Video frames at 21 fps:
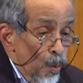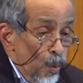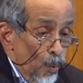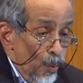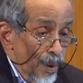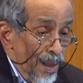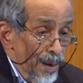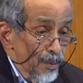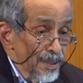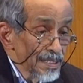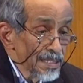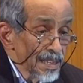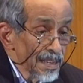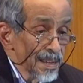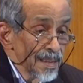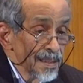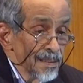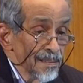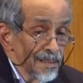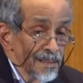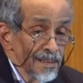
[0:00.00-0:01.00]
Well, once
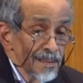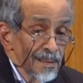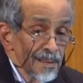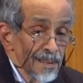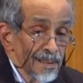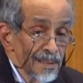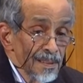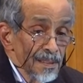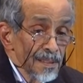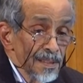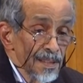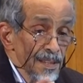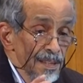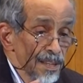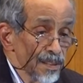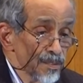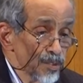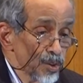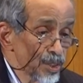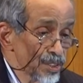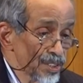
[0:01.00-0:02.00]
again, the
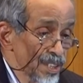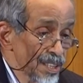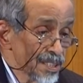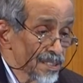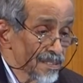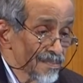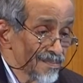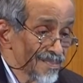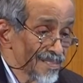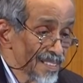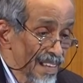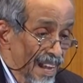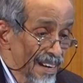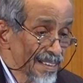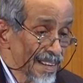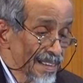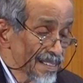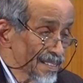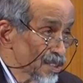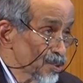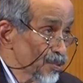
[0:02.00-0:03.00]
Indian view is this. I
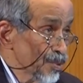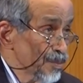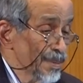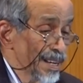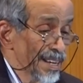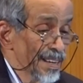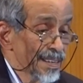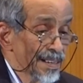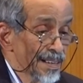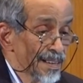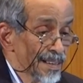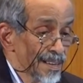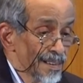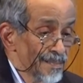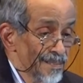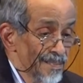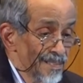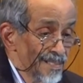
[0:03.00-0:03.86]
take this from Nilakantha.